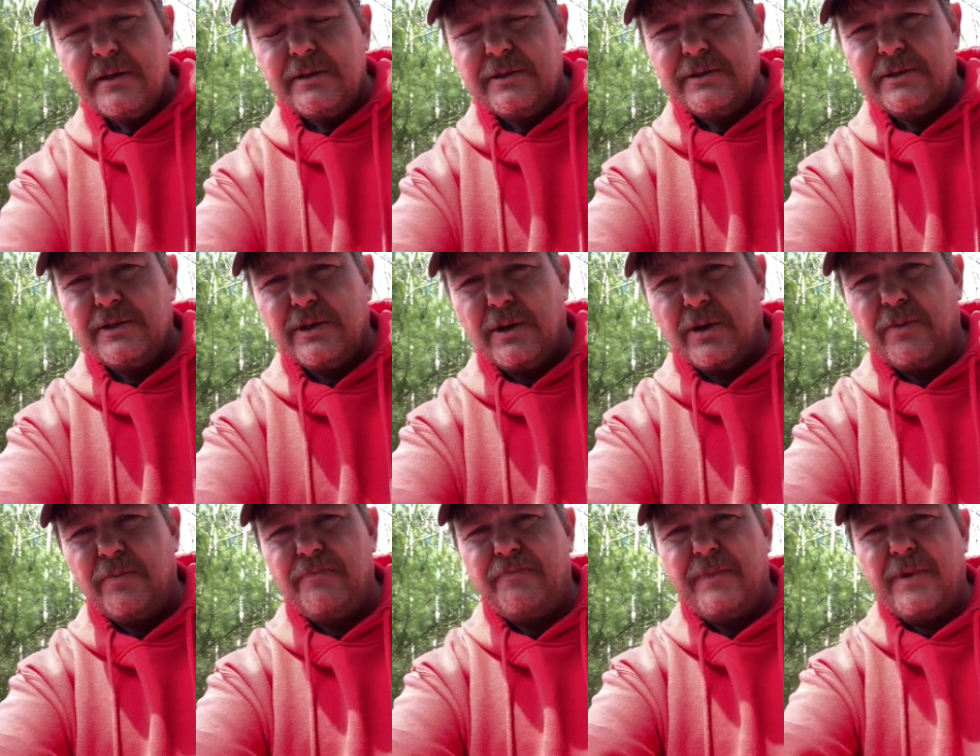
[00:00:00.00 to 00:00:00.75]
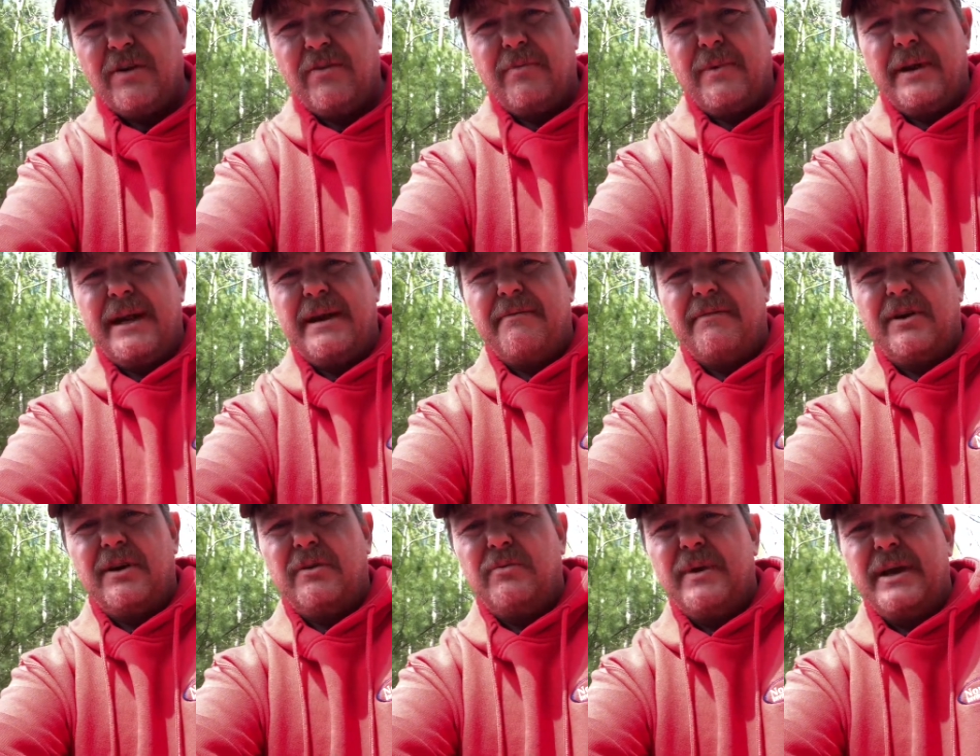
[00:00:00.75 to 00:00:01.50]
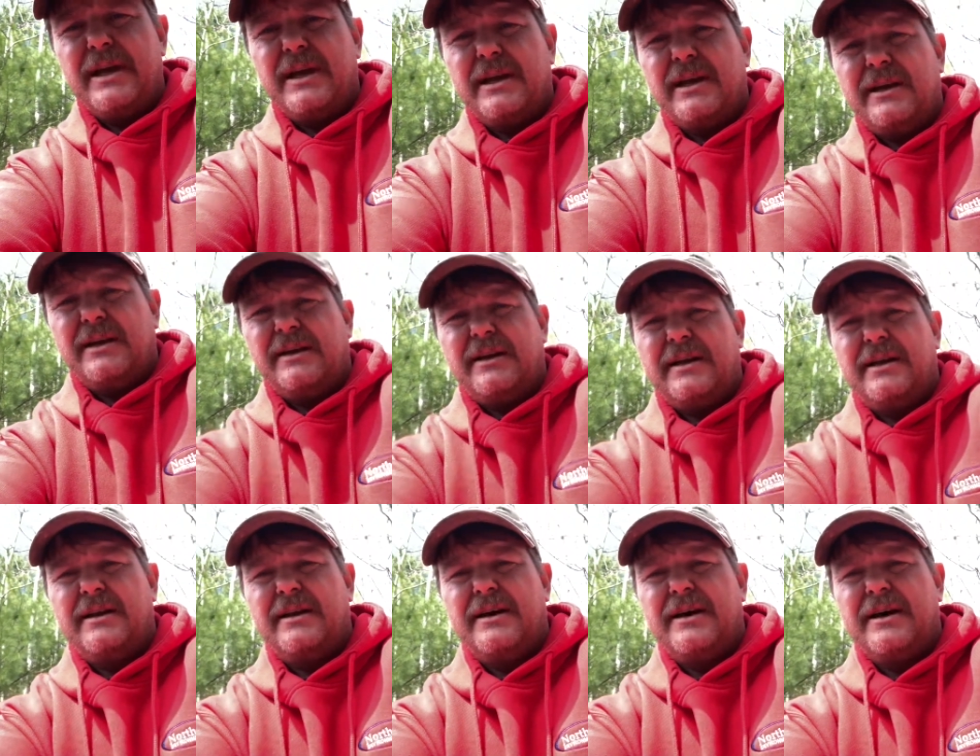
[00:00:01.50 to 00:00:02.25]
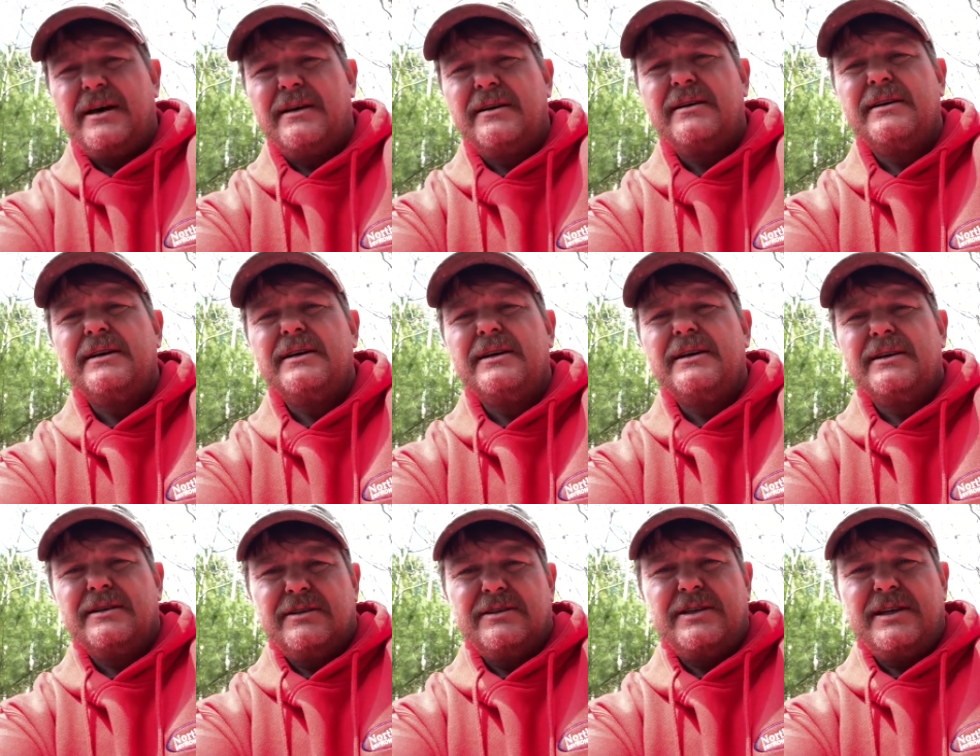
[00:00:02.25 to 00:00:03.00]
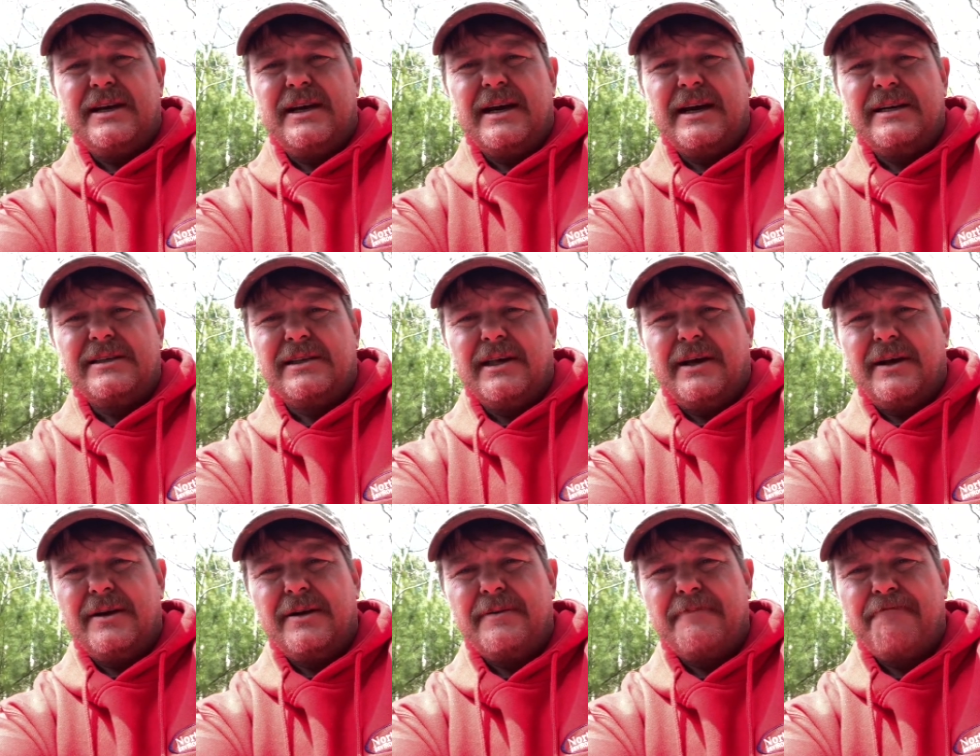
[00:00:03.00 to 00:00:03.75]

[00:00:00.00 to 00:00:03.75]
So everybody have a good weekend and uh, see you guys later.